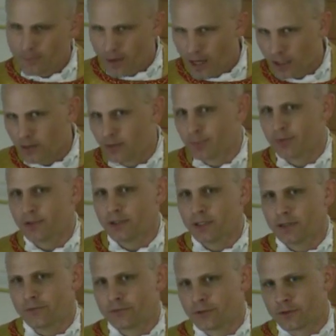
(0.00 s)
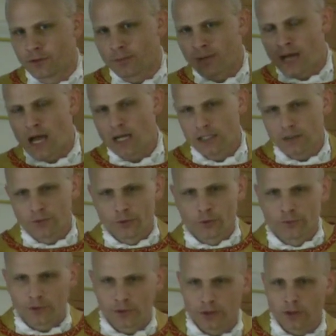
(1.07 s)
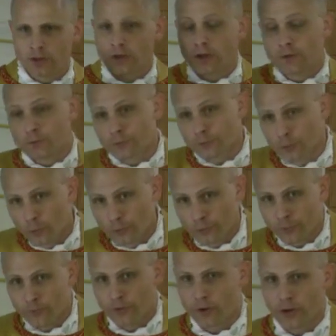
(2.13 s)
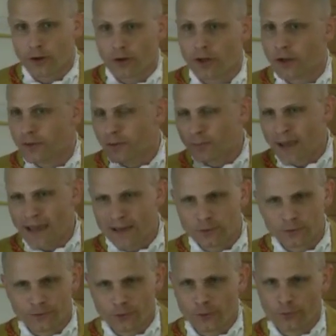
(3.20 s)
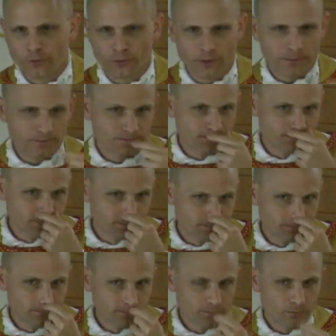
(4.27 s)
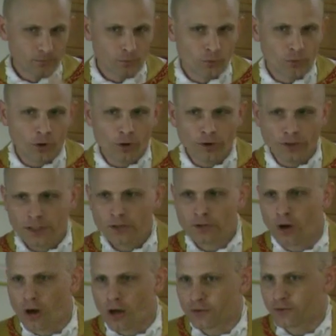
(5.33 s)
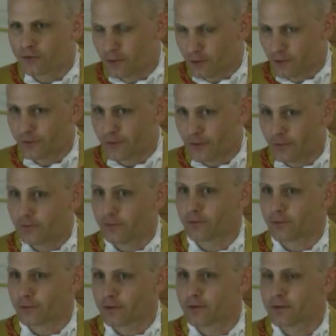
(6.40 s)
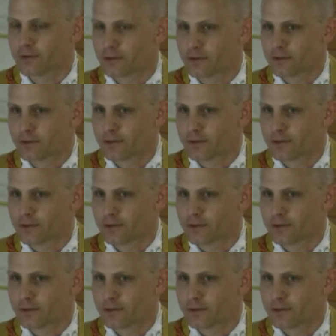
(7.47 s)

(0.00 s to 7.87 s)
Anybody that believes that their body is over here and their soul's over there, the battle's over. We're already lost in a sense.